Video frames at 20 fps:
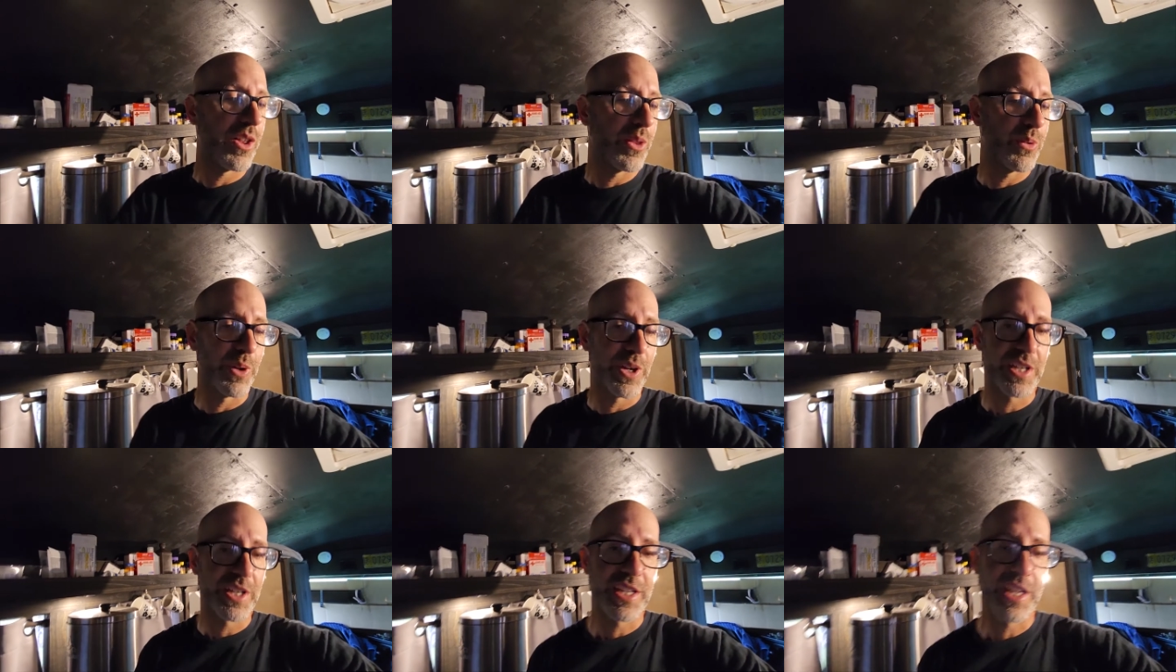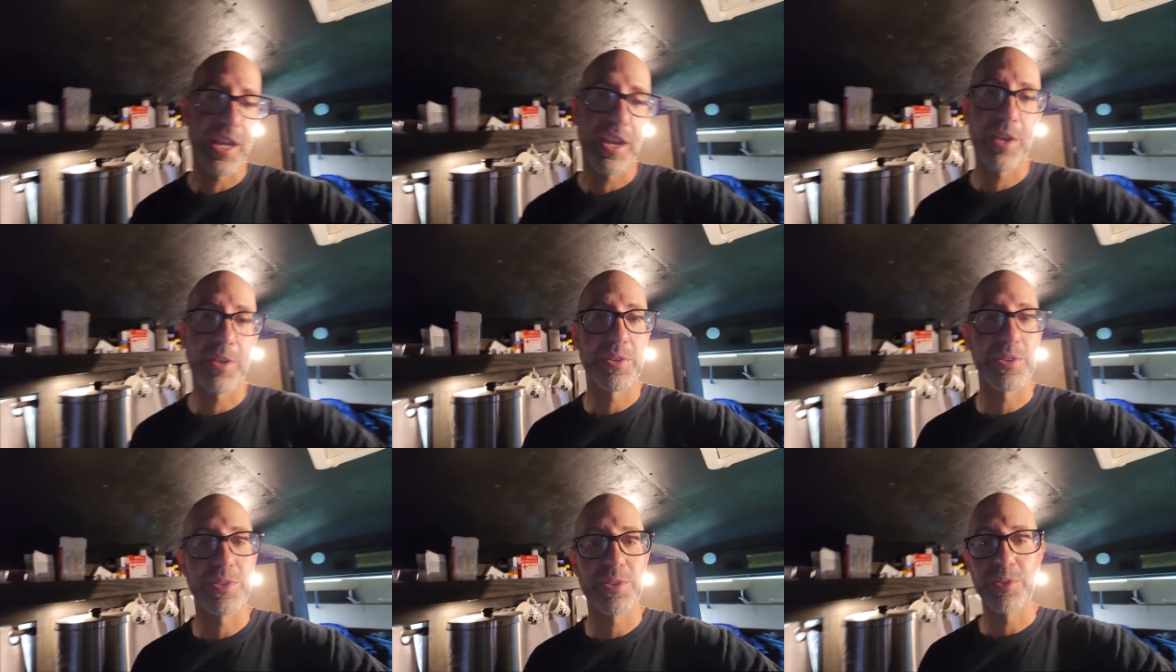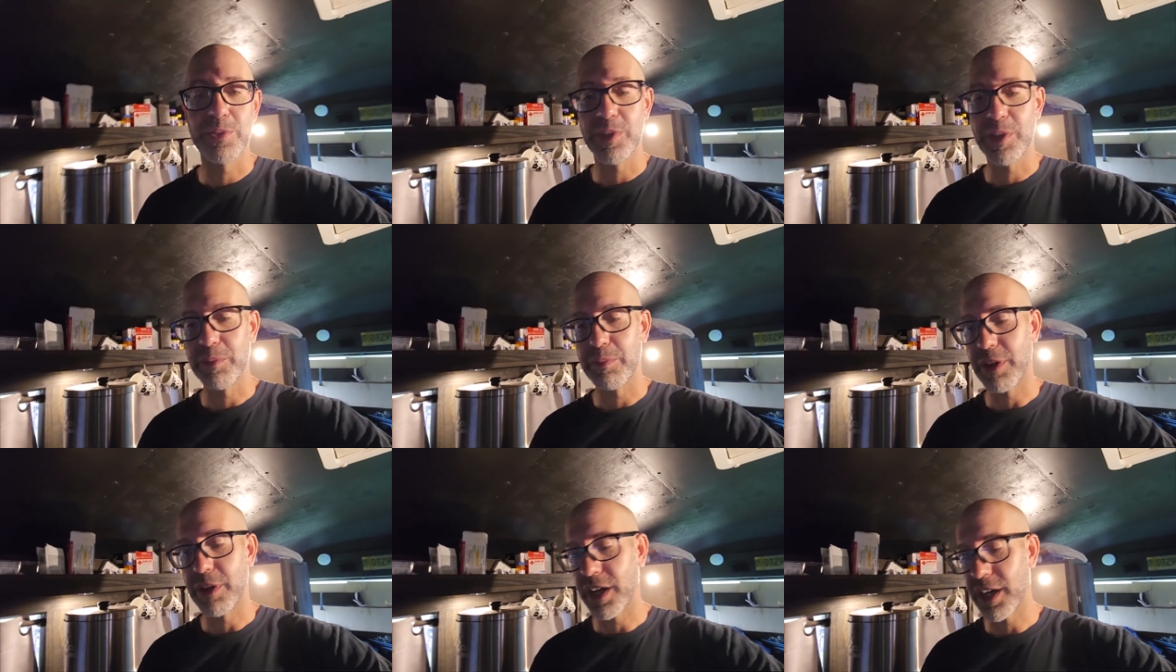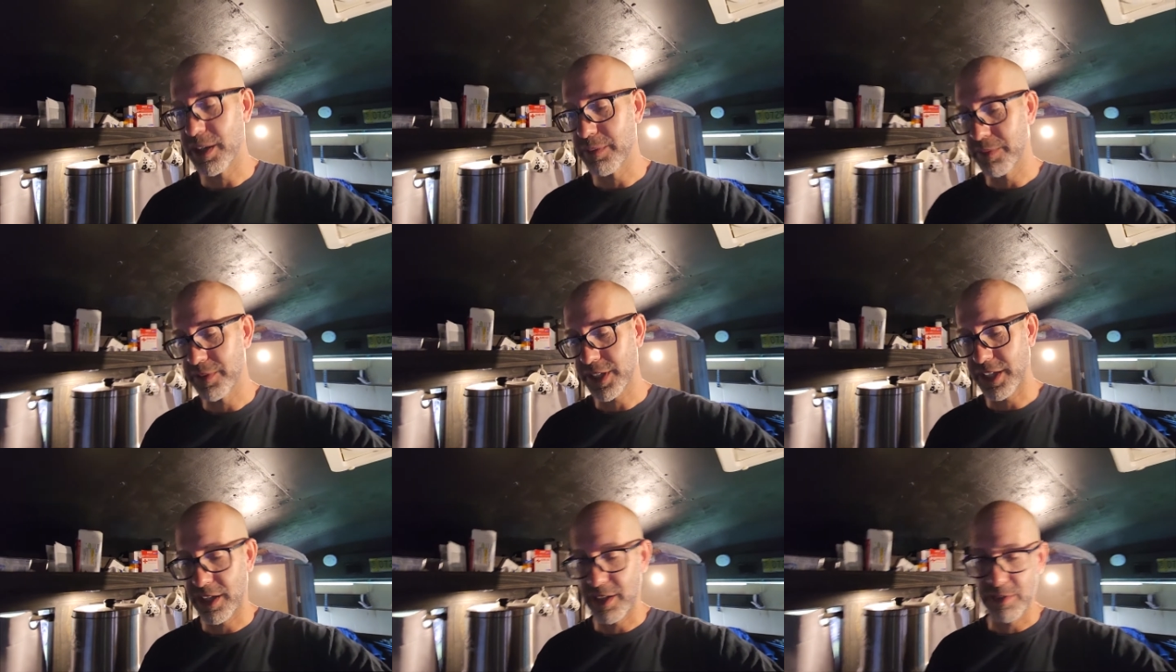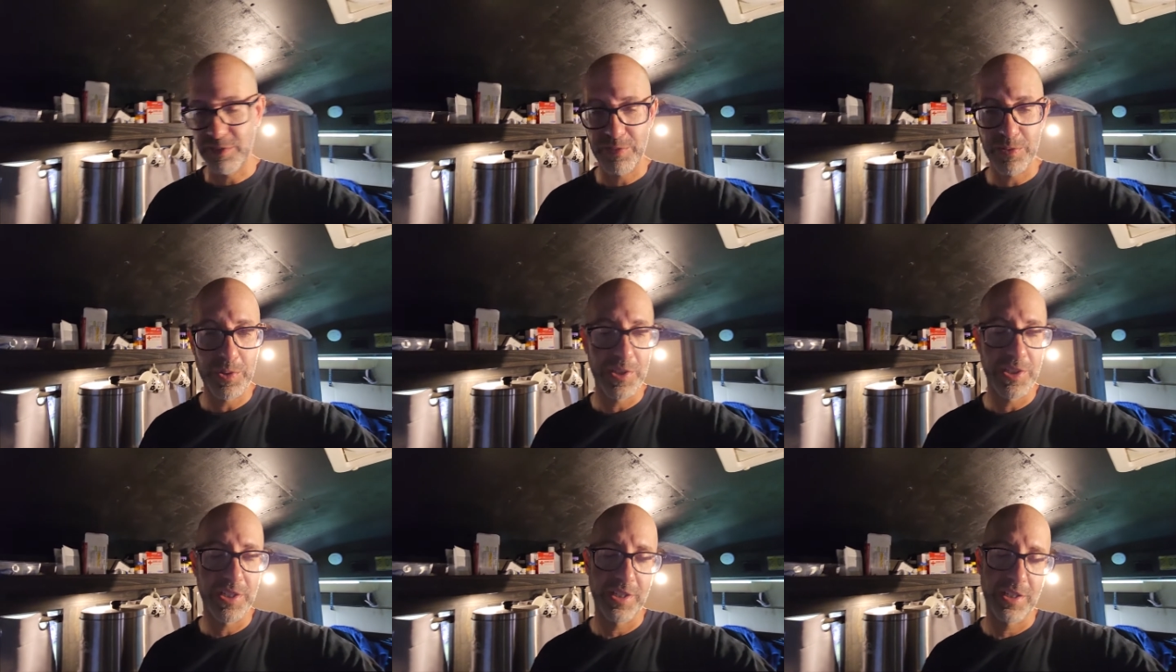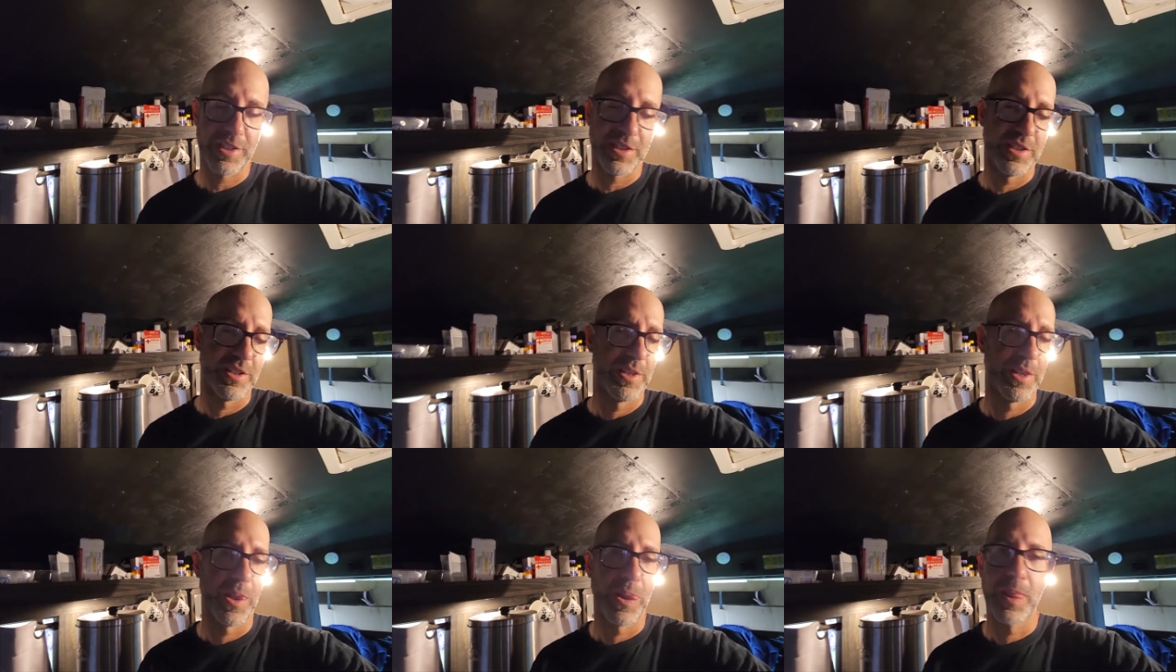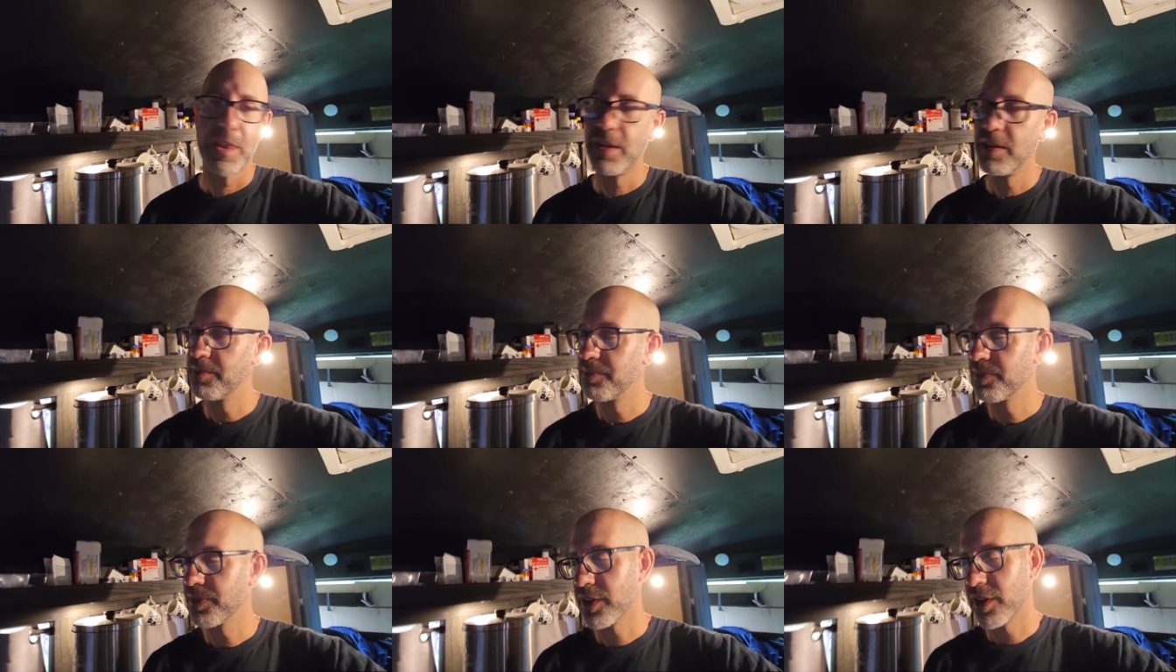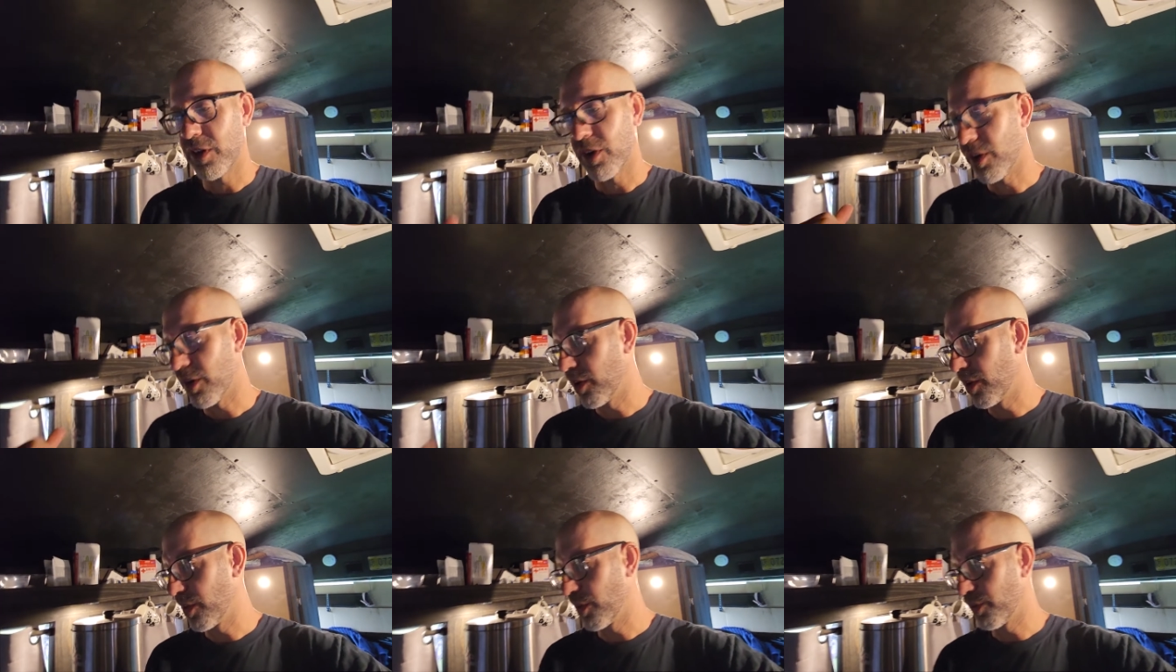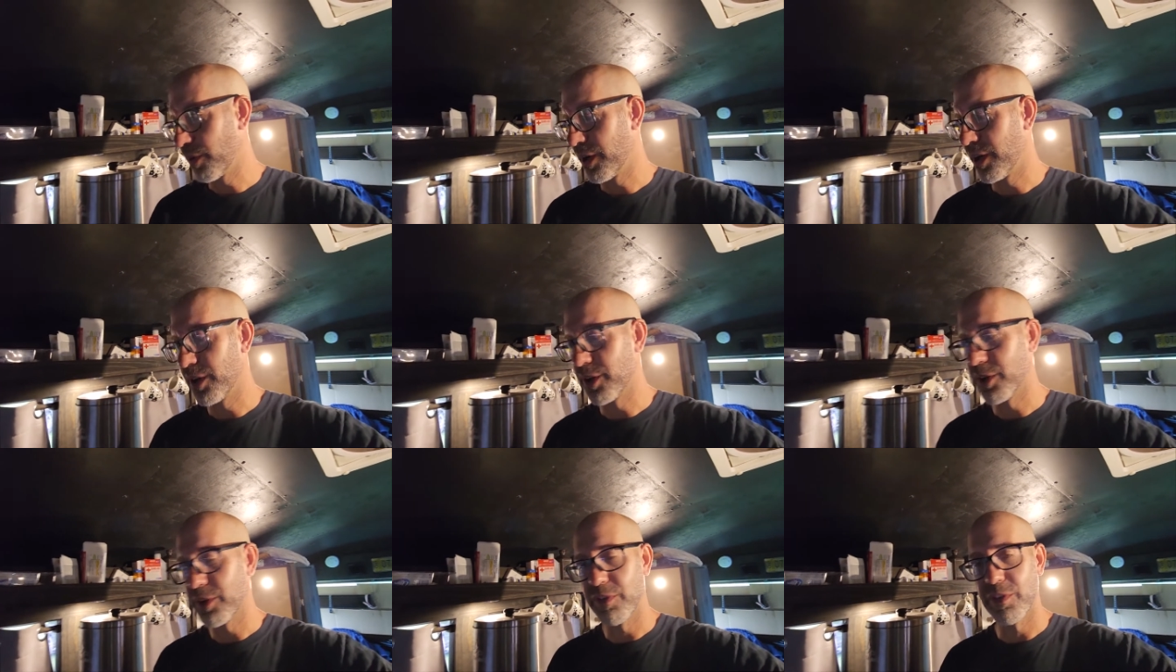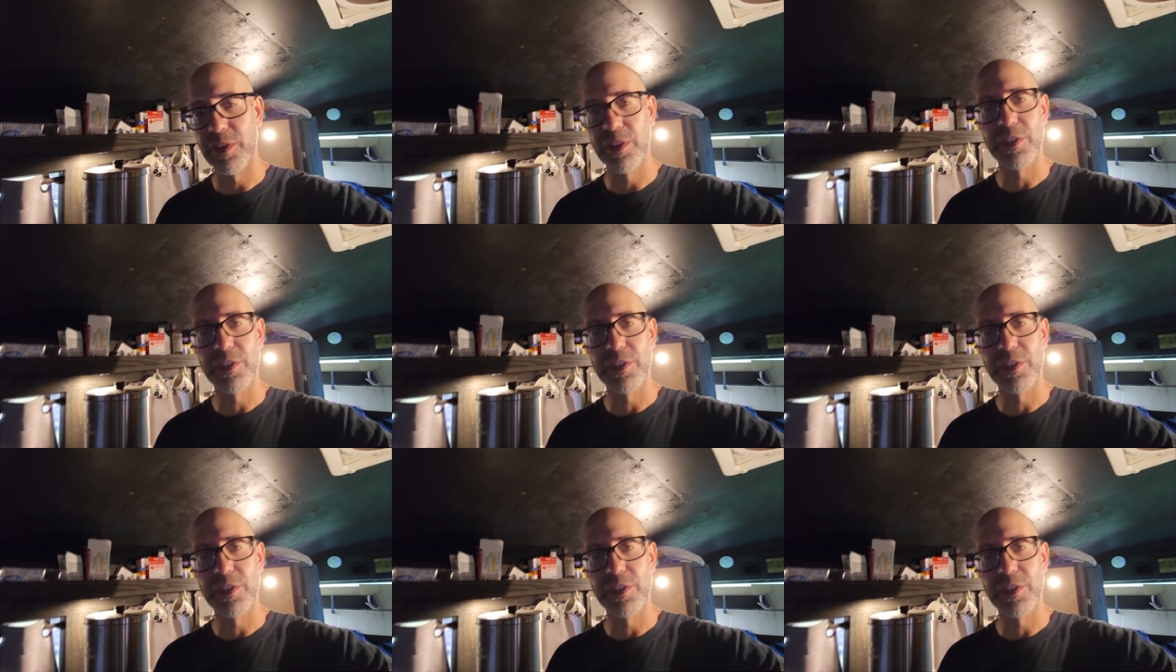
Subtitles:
the way down to the bottom of California, all the way over